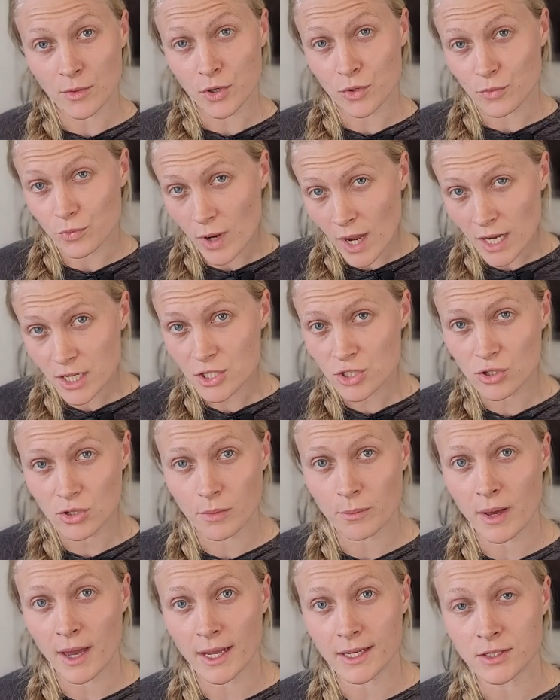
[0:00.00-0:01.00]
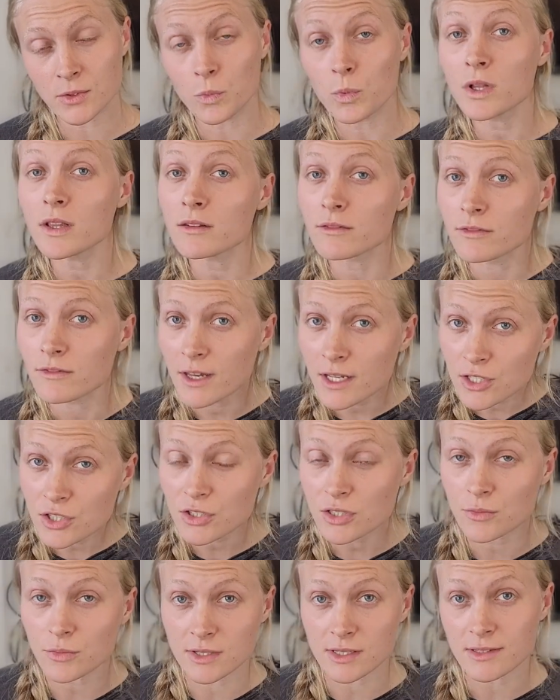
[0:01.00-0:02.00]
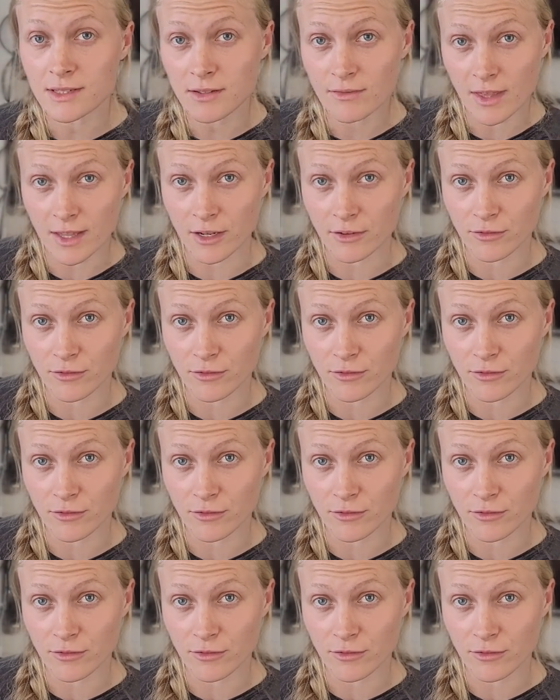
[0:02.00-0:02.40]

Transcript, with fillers: your rational mind will eventually receive that